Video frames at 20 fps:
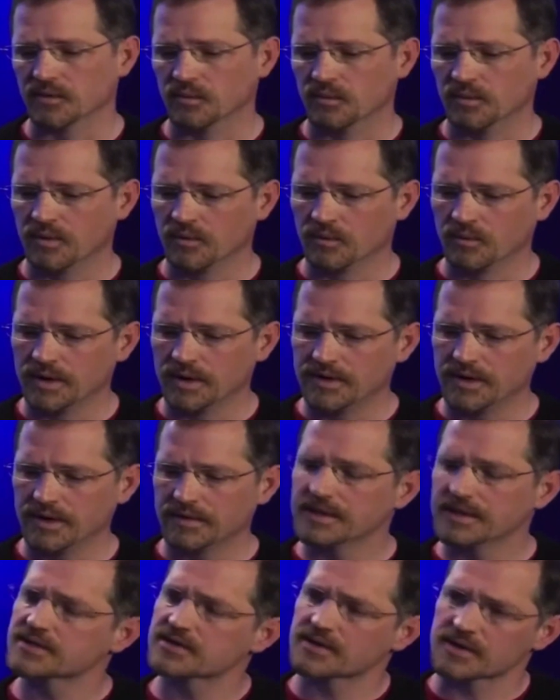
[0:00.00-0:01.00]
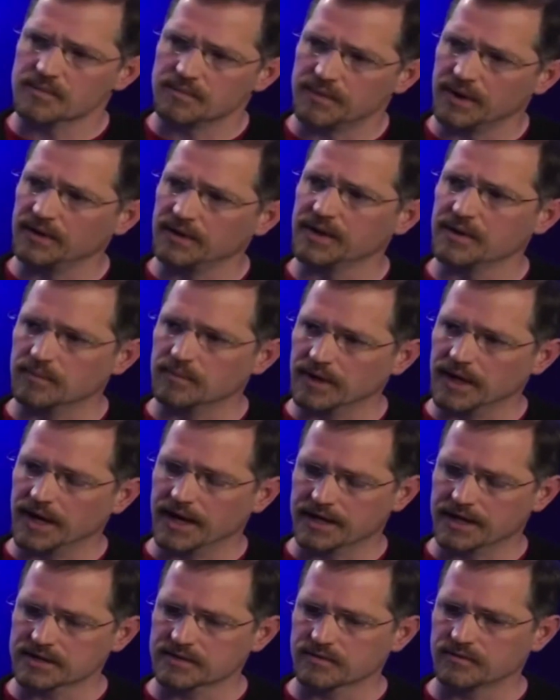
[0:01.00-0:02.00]
We think these are the building
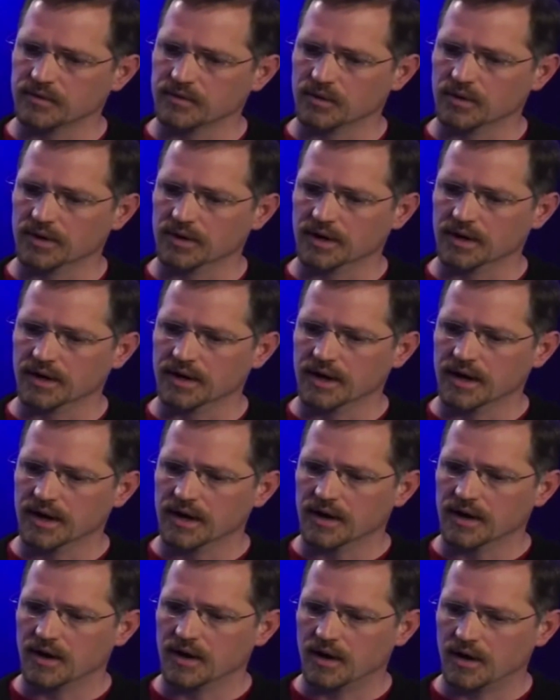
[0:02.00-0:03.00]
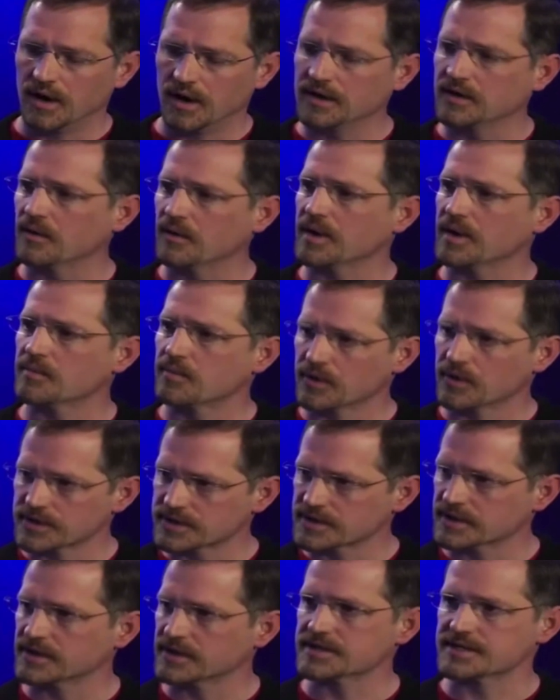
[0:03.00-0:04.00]
blocks for ongoing
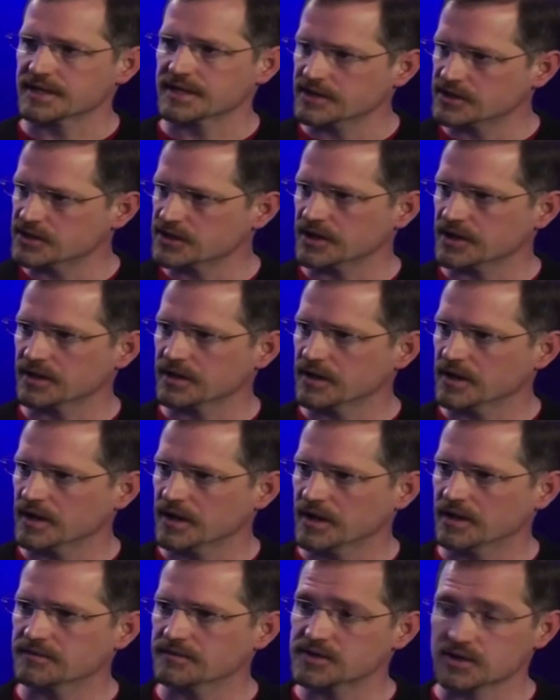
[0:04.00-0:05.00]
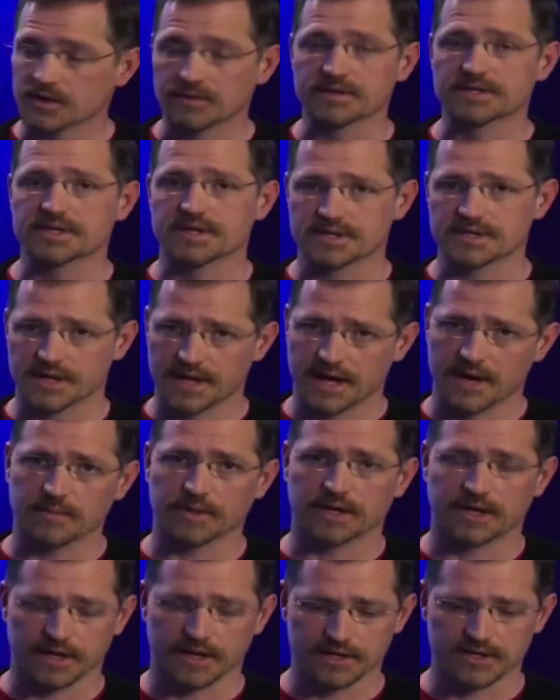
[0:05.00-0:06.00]
personalization of services and
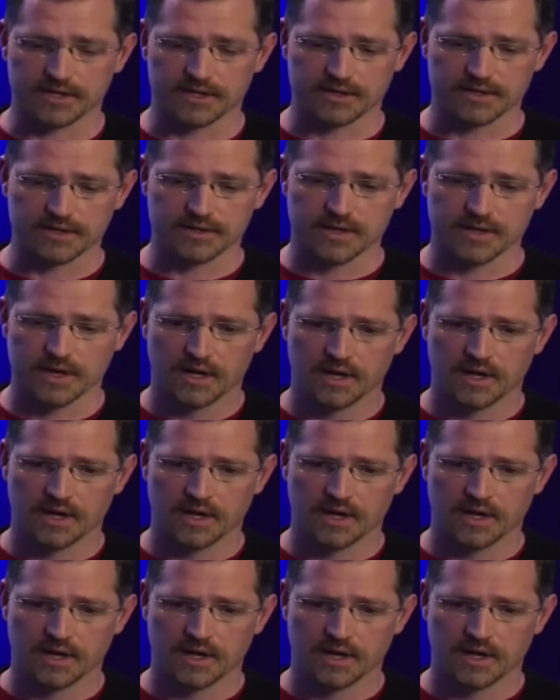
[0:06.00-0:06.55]
applications.